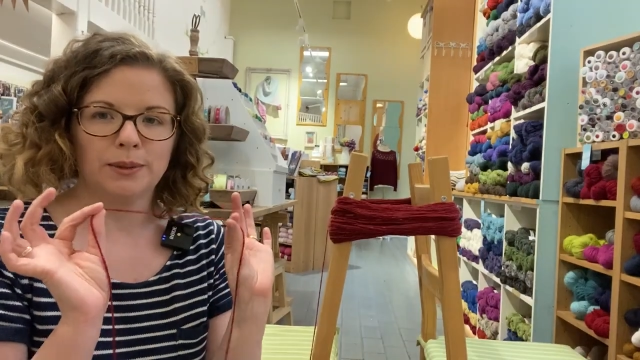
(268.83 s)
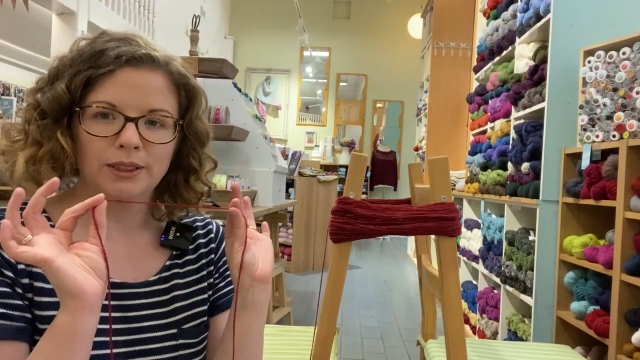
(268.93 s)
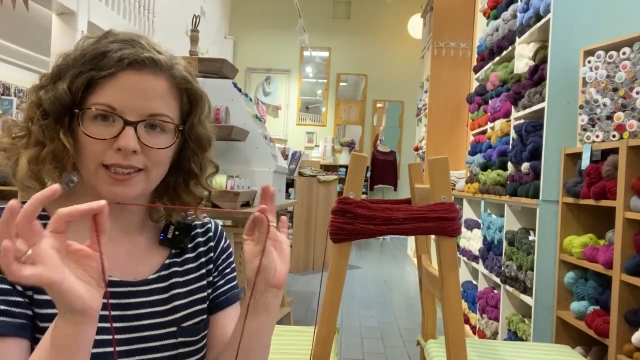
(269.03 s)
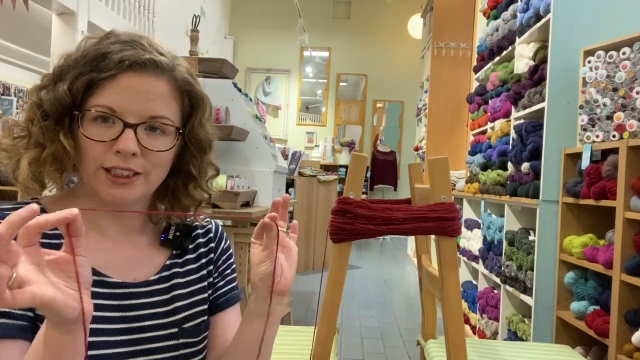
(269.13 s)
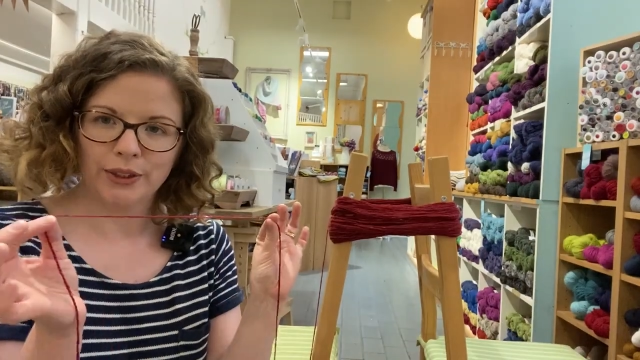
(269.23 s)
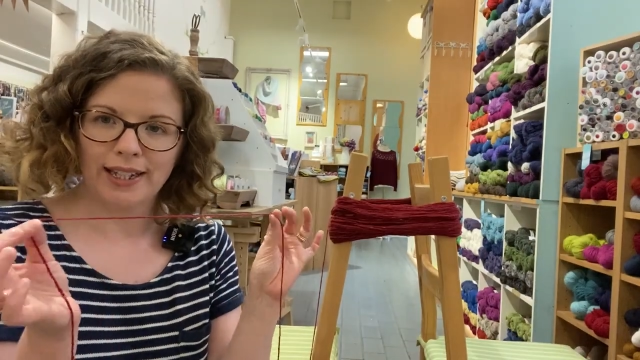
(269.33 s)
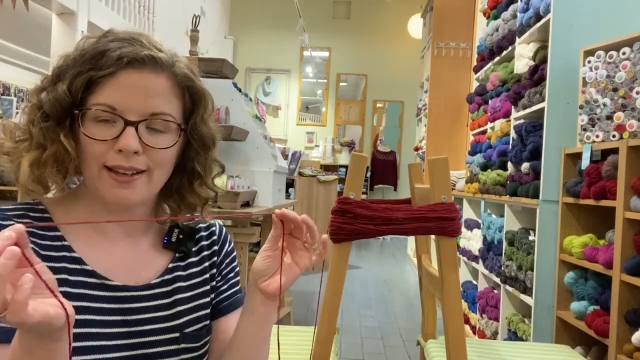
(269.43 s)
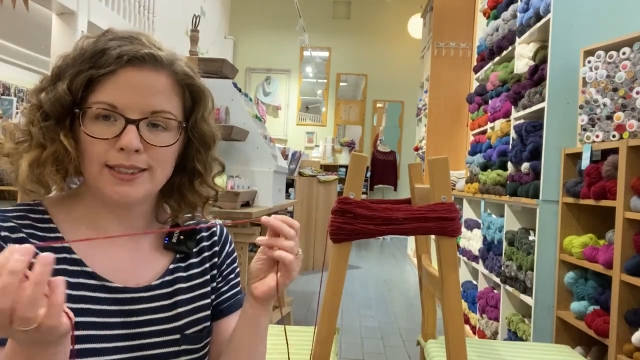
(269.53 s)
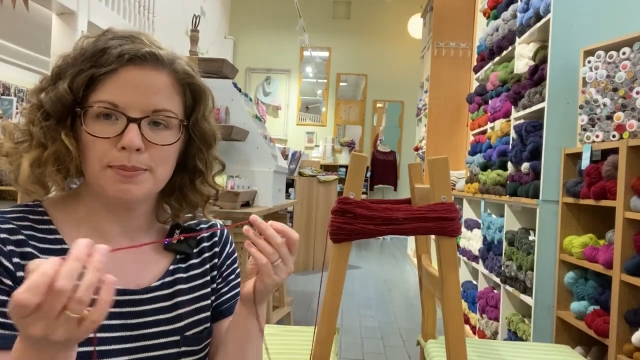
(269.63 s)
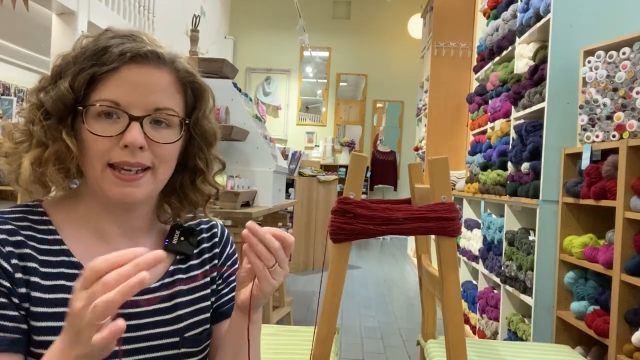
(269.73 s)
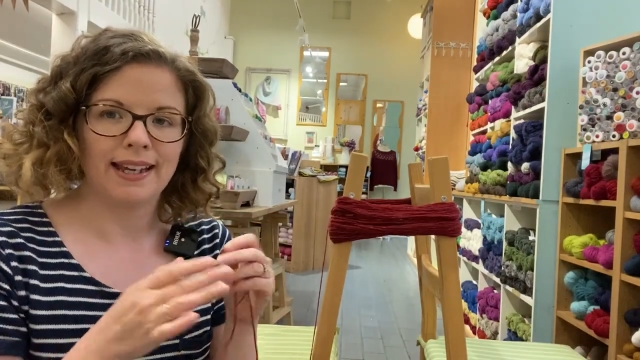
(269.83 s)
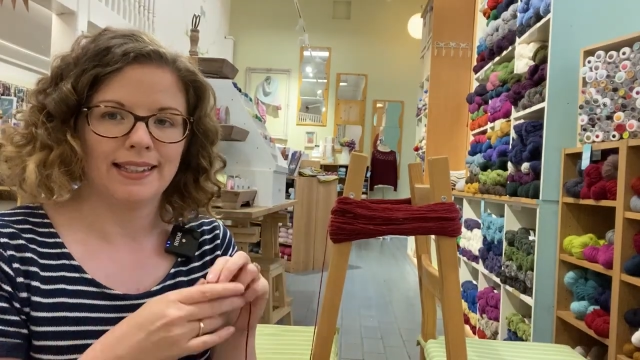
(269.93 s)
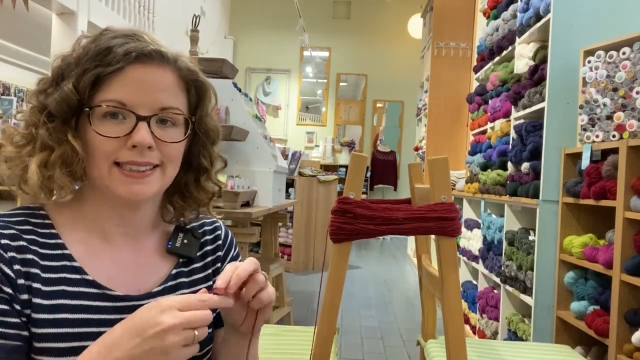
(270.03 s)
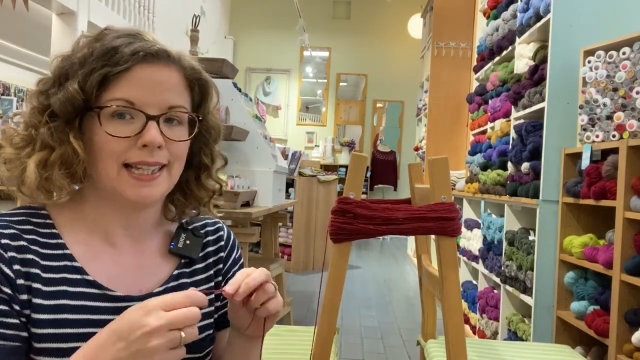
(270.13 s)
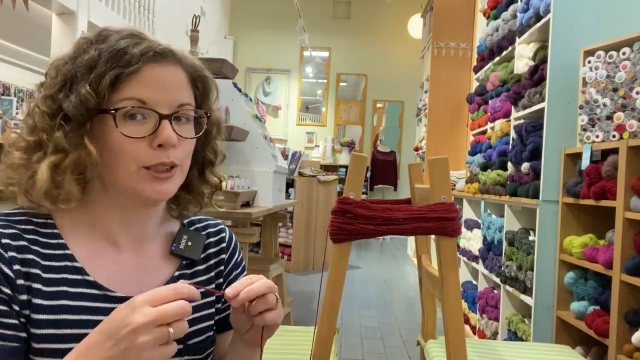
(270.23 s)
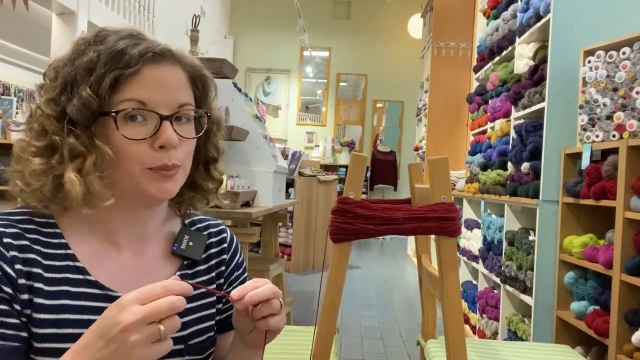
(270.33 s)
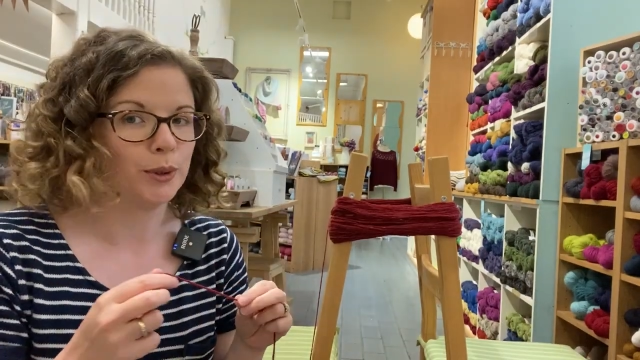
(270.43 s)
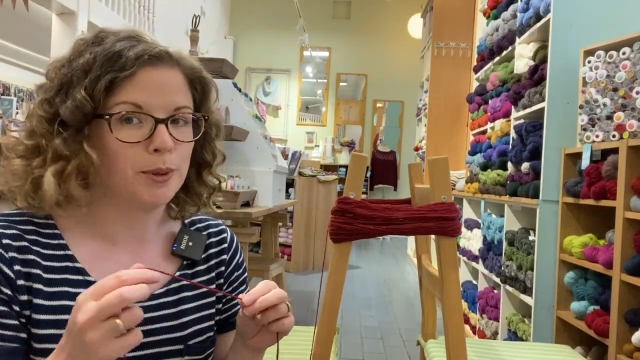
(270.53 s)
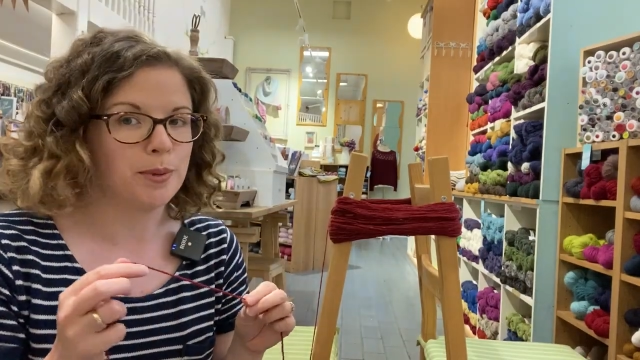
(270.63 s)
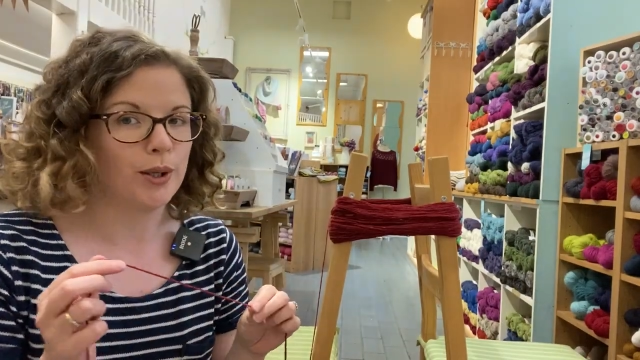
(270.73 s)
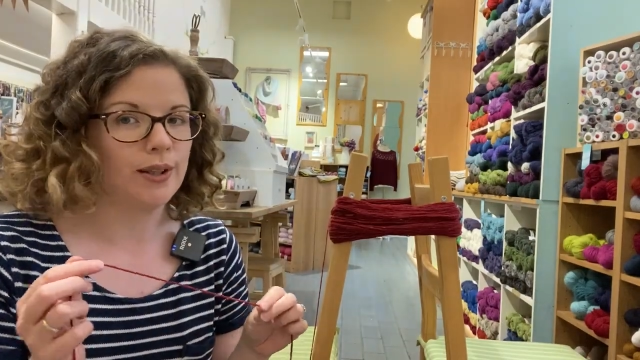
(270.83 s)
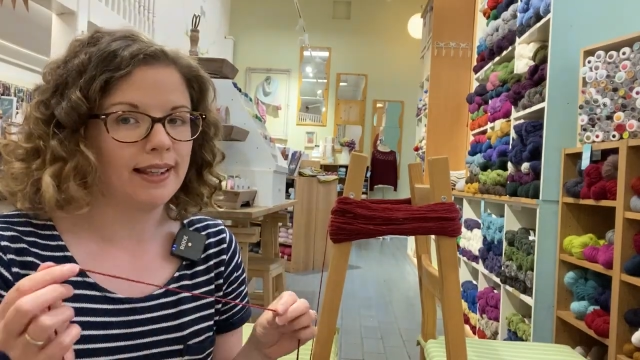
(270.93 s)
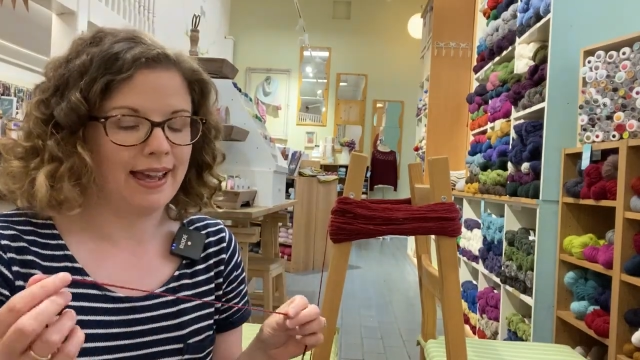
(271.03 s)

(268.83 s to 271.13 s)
I'm just going to show you how to make a center pull ball.